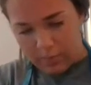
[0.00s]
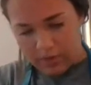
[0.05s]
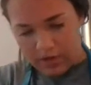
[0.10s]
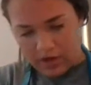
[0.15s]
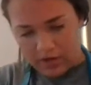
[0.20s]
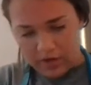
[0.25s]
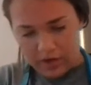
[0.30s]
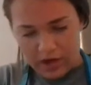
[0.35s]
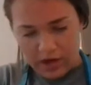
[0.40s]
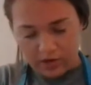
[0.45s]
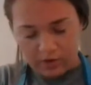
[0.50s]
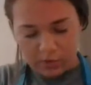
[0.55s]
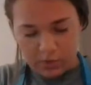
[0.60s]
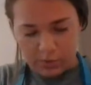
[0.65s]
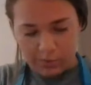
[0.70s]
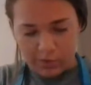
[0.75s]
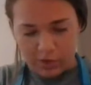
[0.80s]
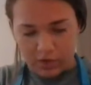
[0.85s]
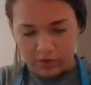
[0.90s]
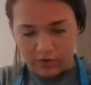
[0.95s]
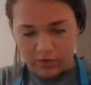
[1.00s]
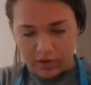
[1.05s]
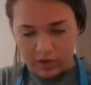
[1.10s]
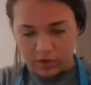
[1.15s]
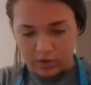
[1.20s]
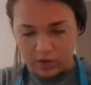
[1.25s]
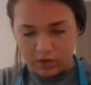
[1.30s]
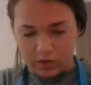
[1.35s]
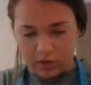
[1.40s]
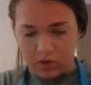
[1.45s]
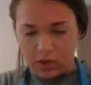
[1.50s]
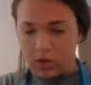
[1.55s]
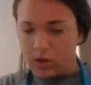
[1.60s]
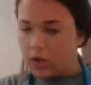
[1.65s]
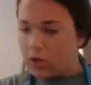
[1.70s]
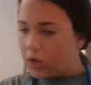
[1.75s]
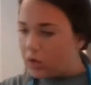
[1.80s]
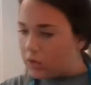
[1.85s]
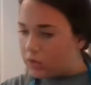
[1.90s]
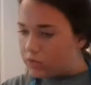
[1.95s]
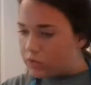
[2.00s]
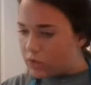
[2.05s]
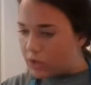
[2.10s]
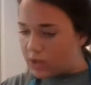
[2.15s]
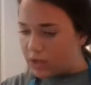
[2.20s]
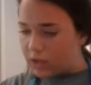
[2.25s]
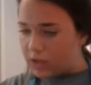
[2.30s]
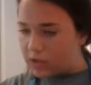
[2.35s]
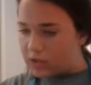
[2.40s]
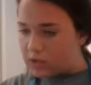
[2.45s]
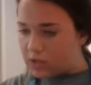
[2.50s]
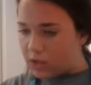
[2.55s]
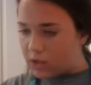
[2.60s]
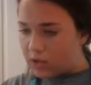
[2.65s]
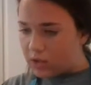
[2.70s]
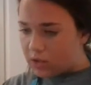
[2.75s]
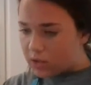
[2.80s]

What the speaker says: It doesn't have to be perfect. Just try not to